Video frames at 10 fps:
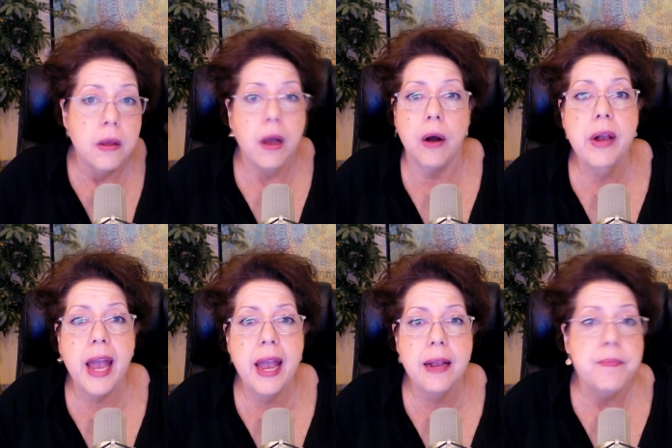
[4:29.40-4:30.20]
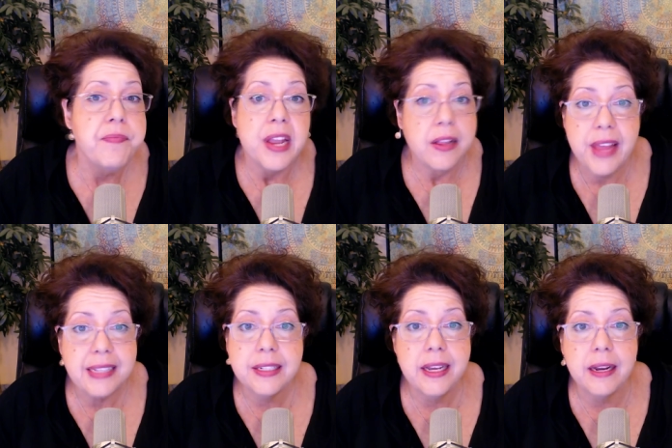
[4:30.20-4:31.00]
Okay,
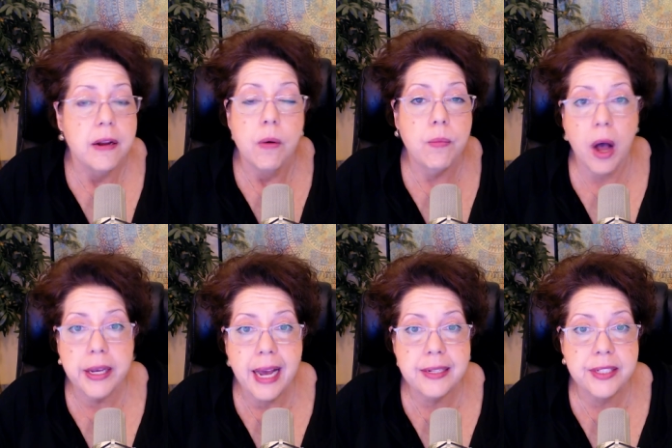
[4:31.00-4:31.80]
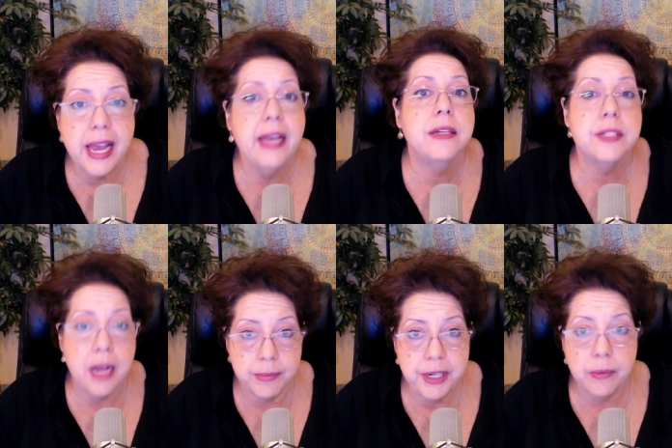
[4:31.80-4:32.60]
that's it. All you got to say is,
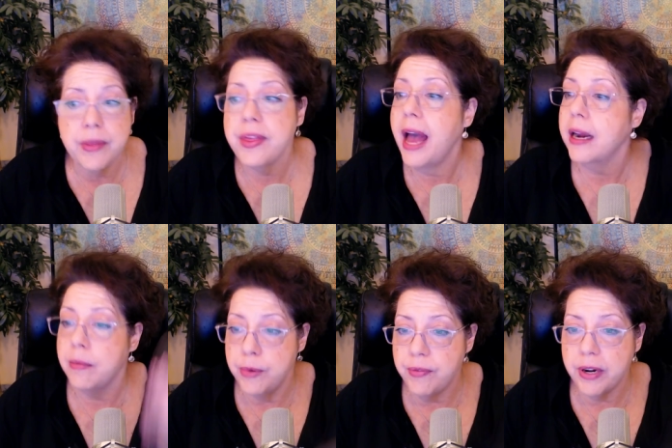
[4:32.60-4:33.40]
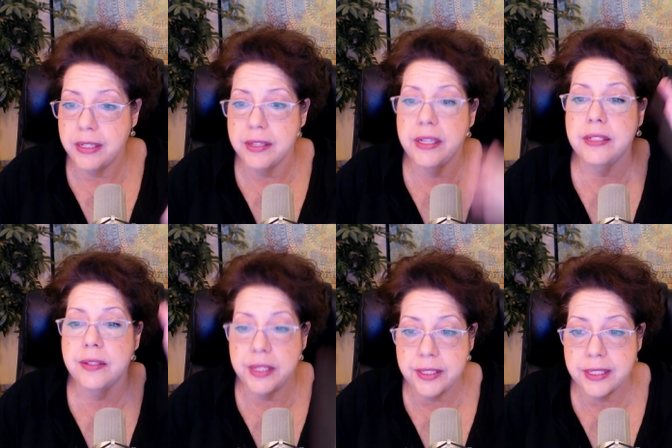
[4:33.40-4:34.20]
I'm done with that. I'm moving on to this.
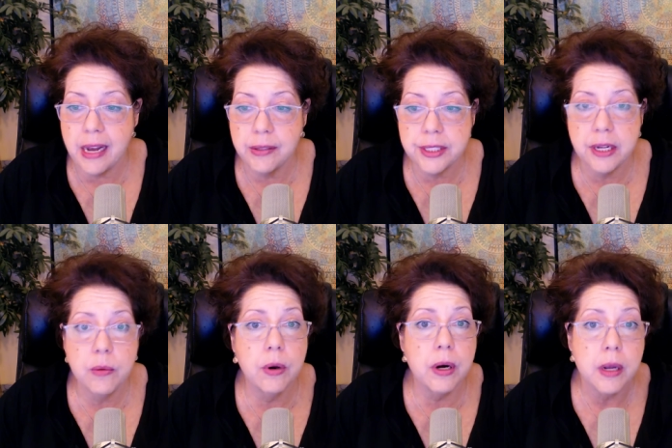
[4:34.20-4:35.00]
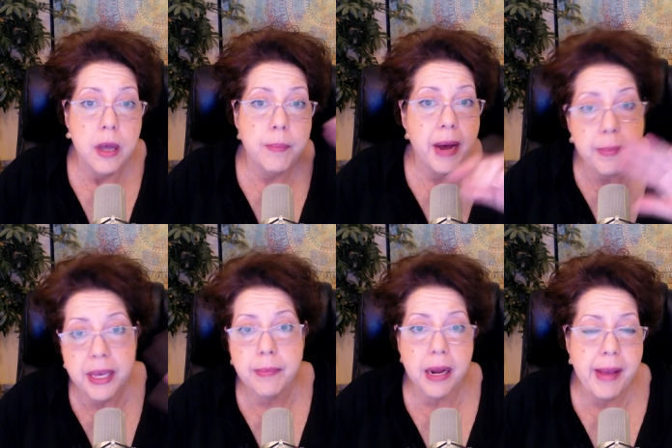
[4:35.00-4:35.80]
This is how it's going to work. Bada
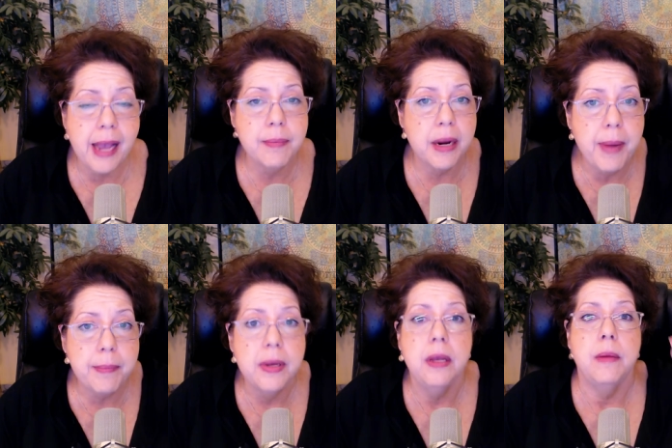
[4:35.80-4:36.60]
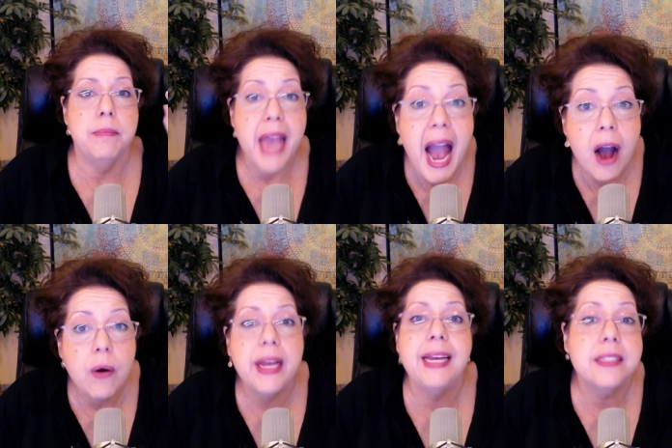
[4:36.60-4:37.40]
bing, bada bang, bada bum,
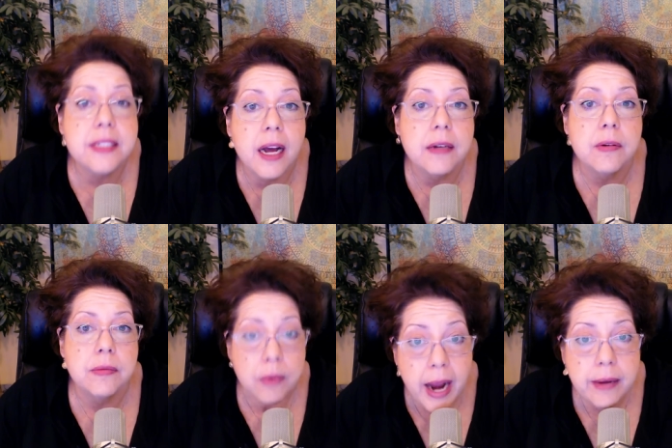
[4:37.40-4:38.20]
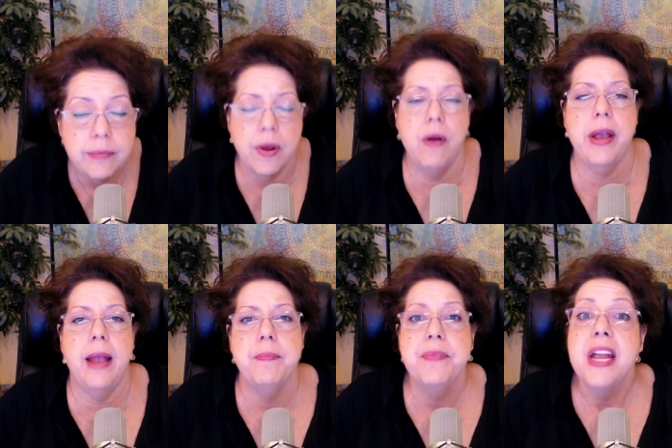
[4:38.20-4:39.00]
meow. It's done, right? Okay.